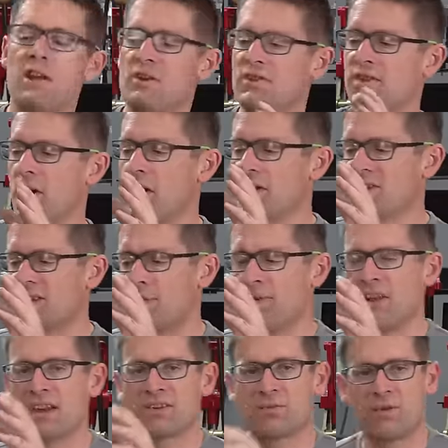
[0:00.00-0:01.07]
here's the
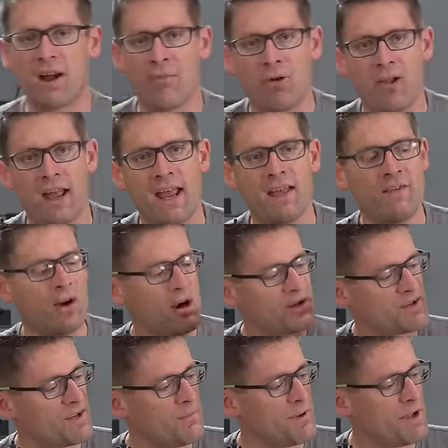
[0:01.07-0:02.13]
RCBS Rebel and the
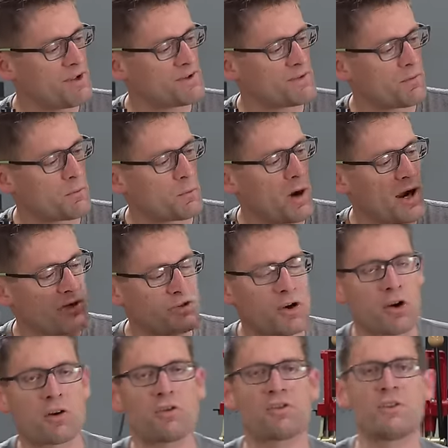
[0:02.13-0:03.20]
RCBS Rock
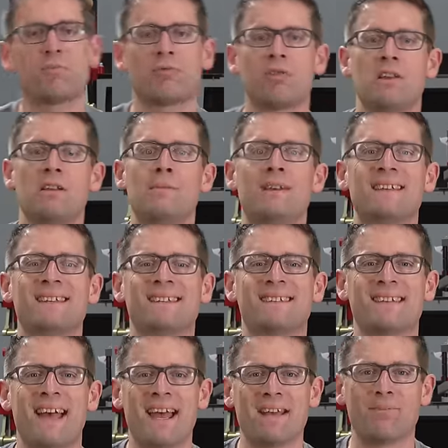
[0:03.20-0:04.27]
Chucker Supreme
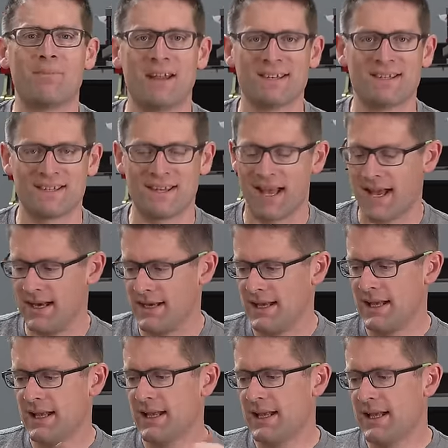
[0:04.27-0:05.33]
side by side.
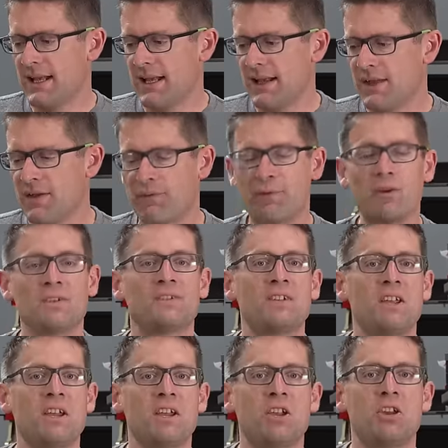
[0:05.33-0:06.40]
The first
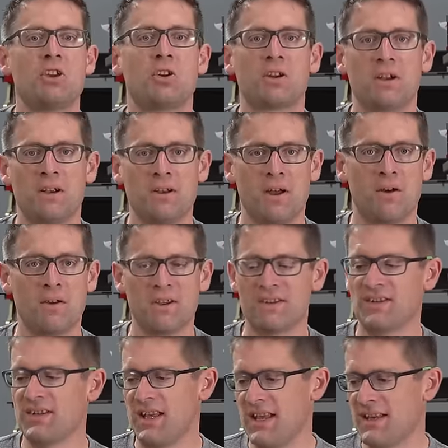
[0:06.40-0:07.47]
thing you're gonna
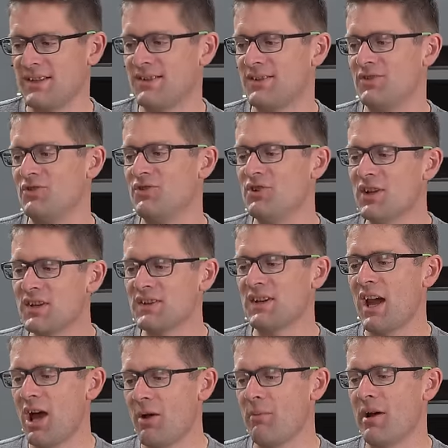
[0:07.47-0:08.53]
notice is just
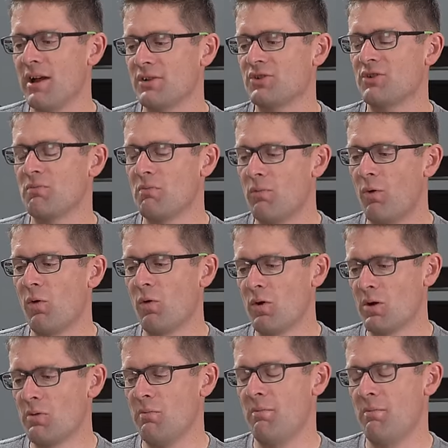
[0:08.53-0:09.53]
how much more